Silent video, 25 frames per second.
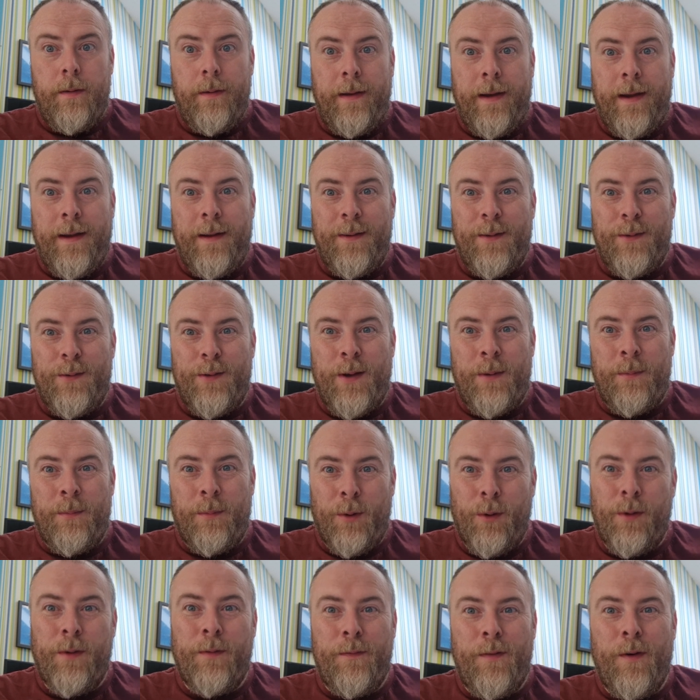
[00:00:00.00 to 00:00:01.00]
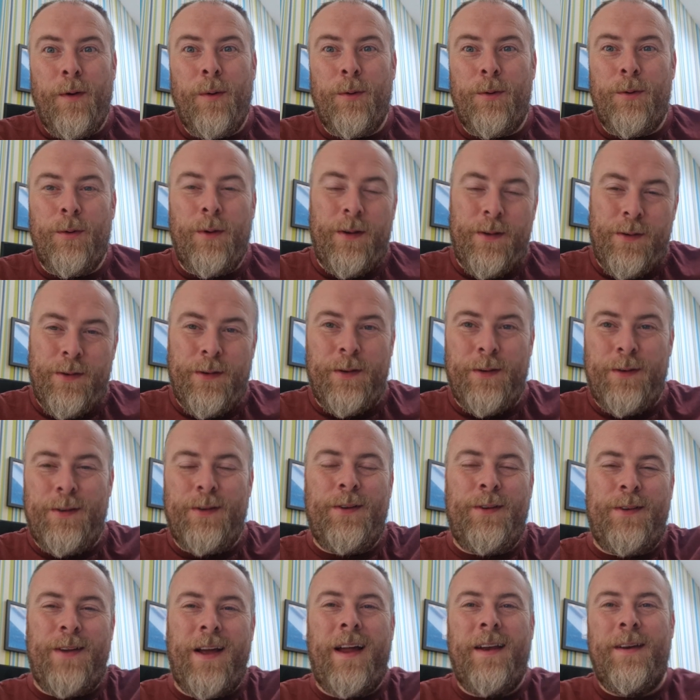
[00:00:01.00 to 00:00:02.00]
yeah, I'm looking forward to it. It's
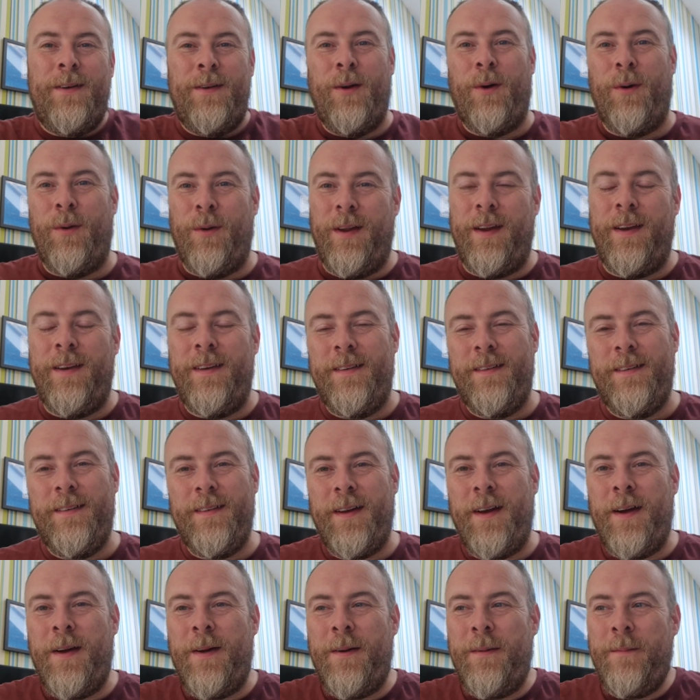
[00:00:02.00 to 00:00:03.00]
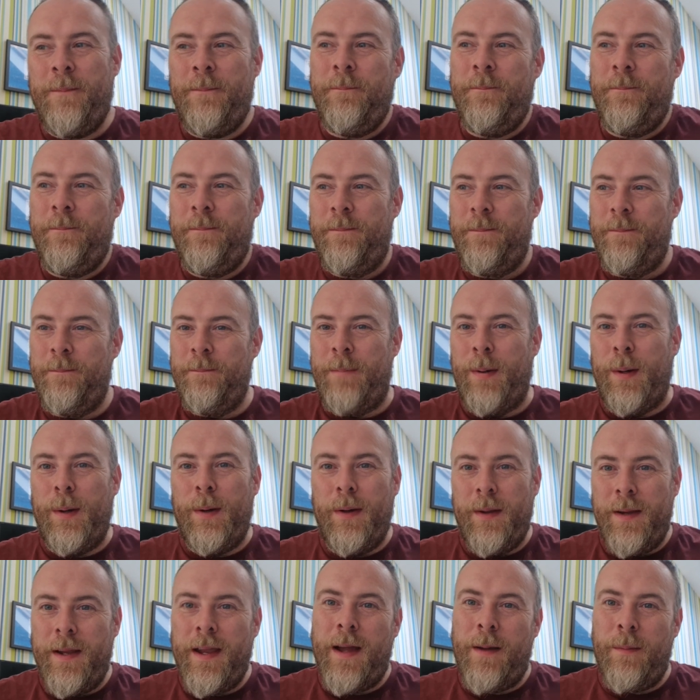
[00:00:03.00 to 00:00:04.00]
a tad daunting,
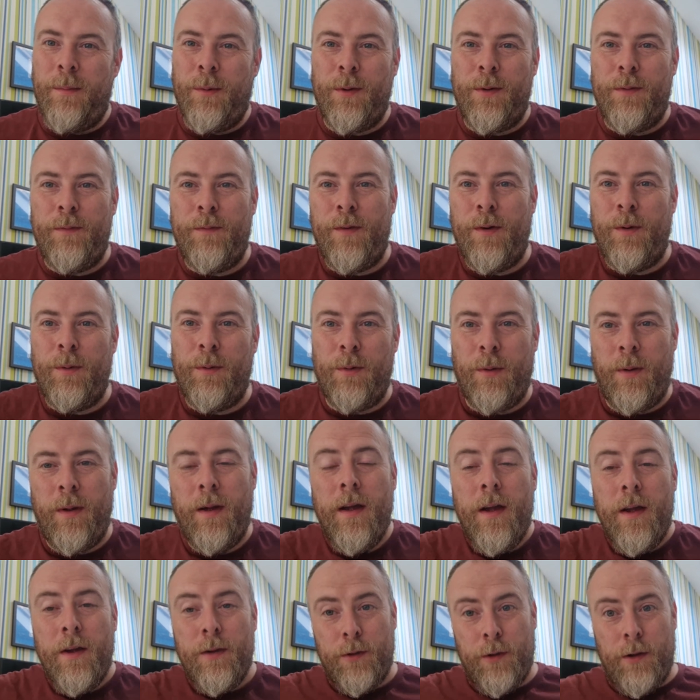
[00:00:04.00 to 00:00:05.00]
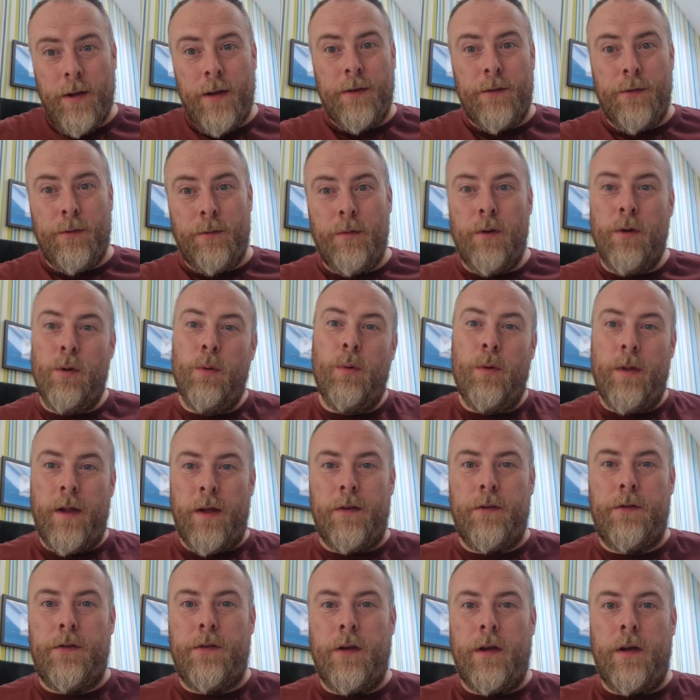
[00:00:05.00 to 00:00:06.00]
but yeah, I'm looking forward to it. So there's the route.
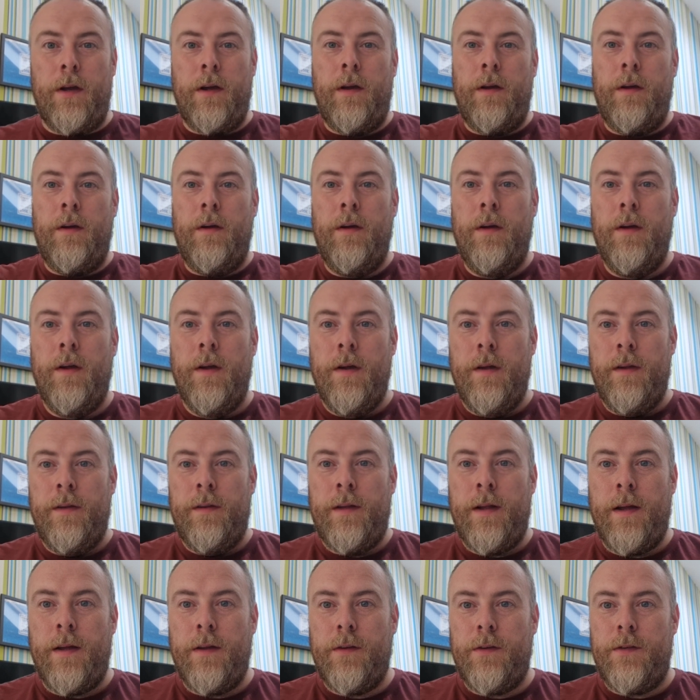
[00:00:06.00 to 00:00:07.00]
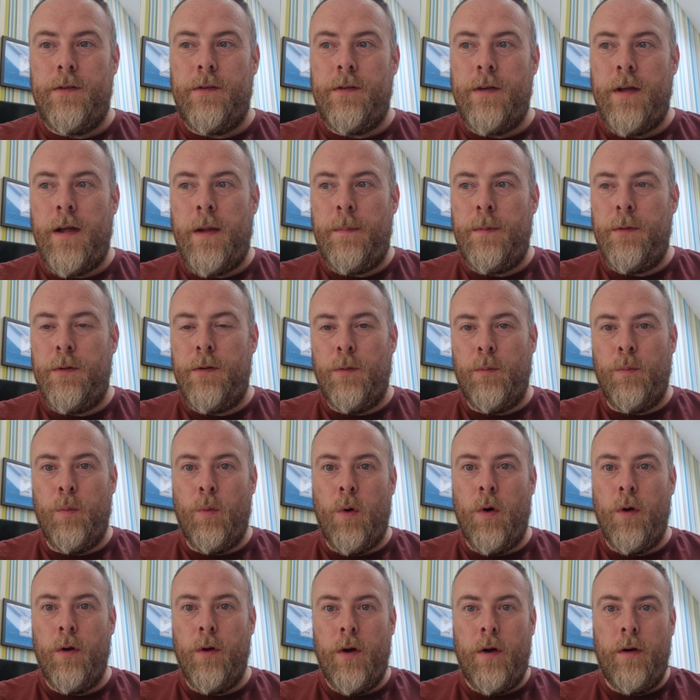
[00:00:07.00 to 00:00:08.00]
That's episode
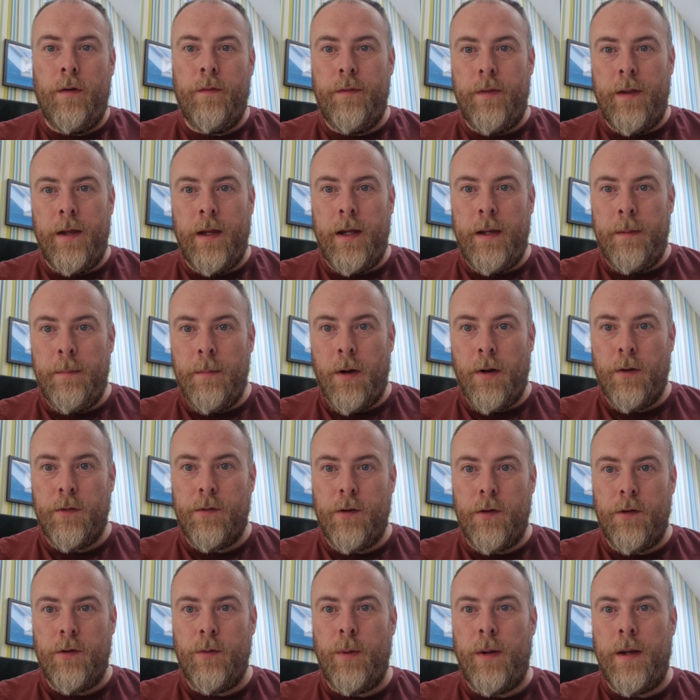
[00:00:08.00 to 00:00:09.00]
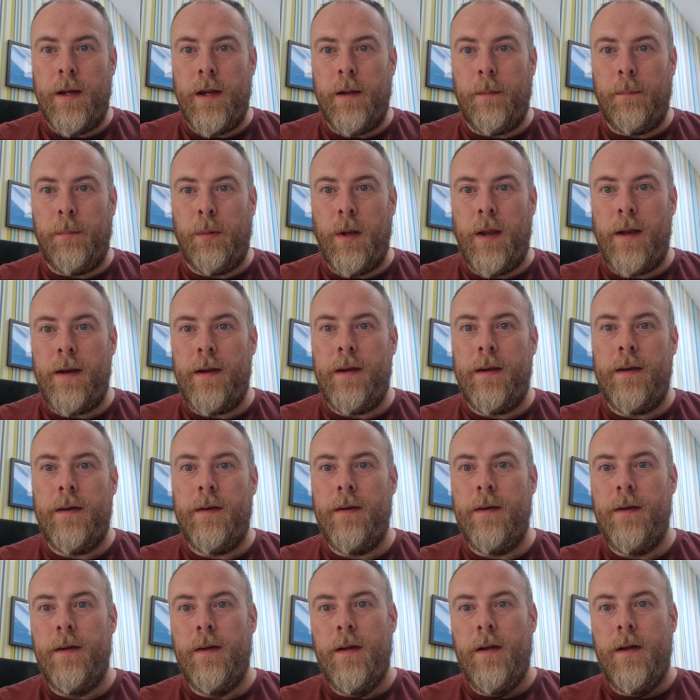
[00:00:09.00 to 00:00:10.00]
1 of the Marsden to Edale planning.
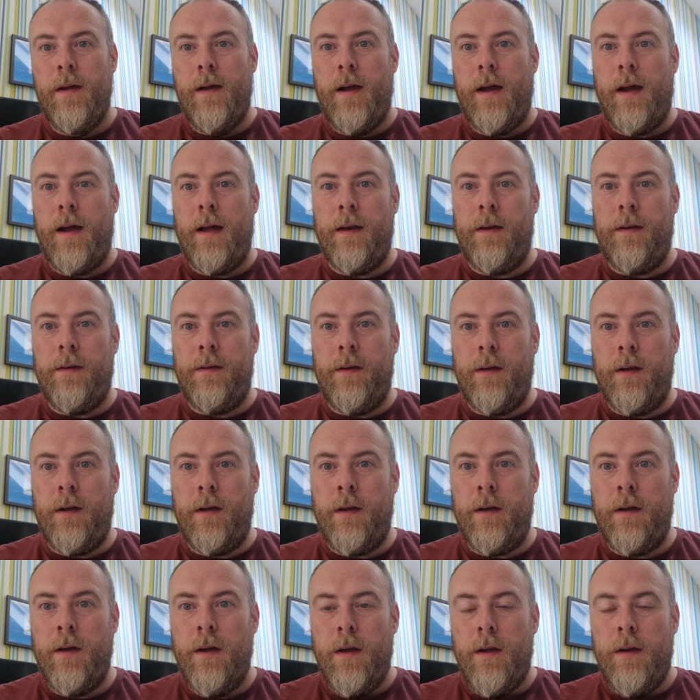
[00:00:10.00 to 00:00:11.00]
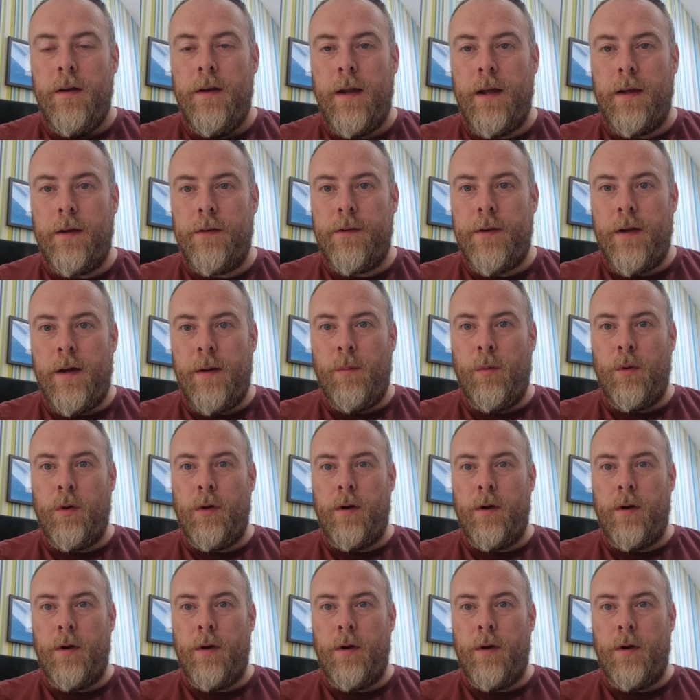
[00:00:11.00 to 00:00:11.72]
And next time we're